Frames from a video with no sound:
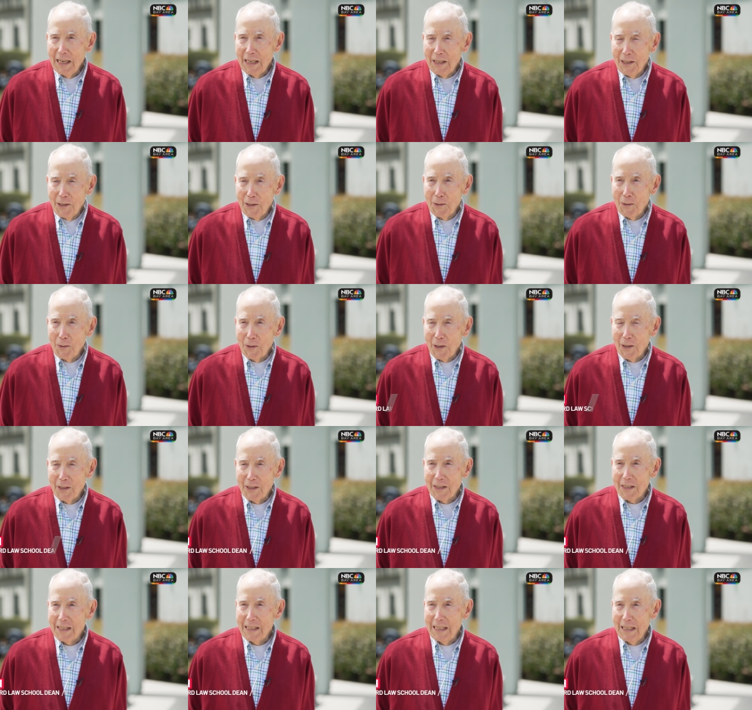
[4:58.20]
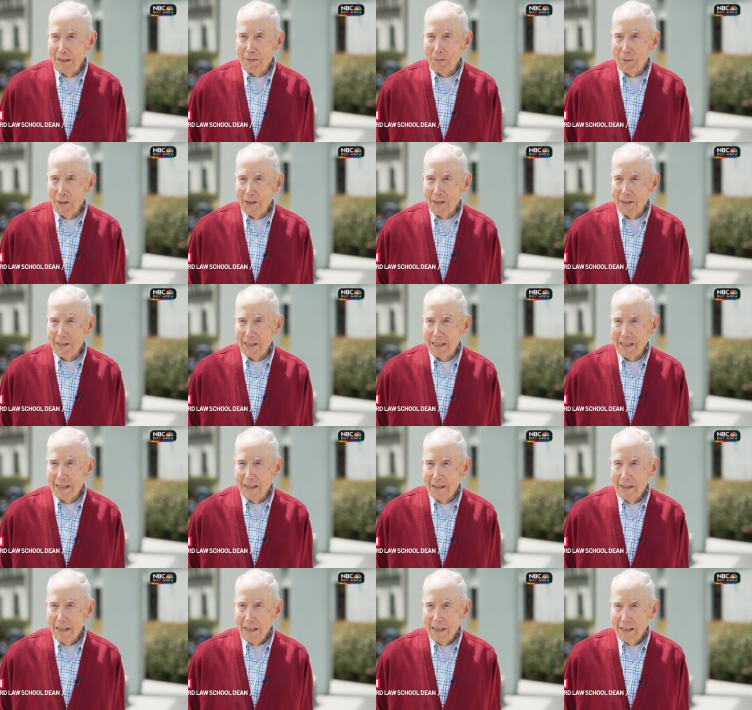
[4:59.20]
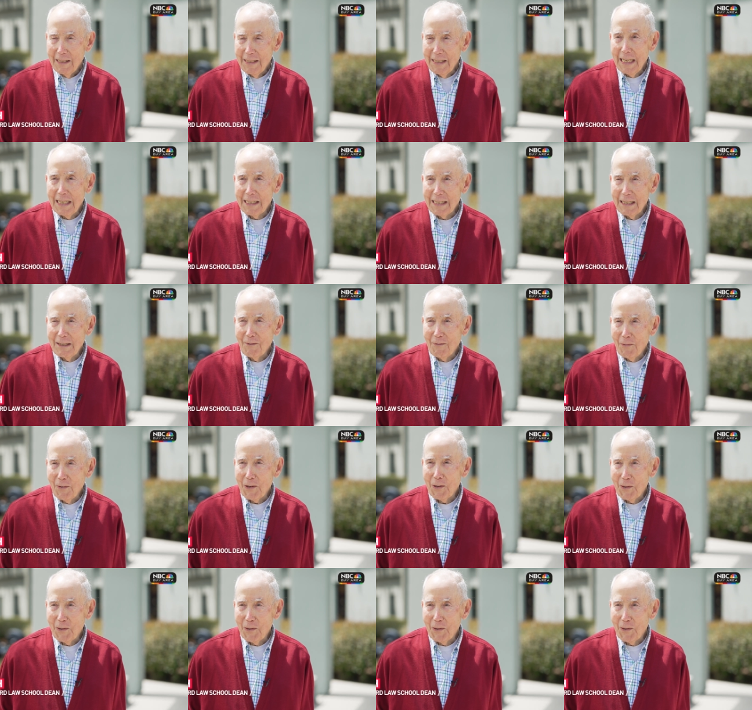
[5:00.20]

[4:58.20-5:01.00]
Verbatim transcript: I knew Ernestine was destined for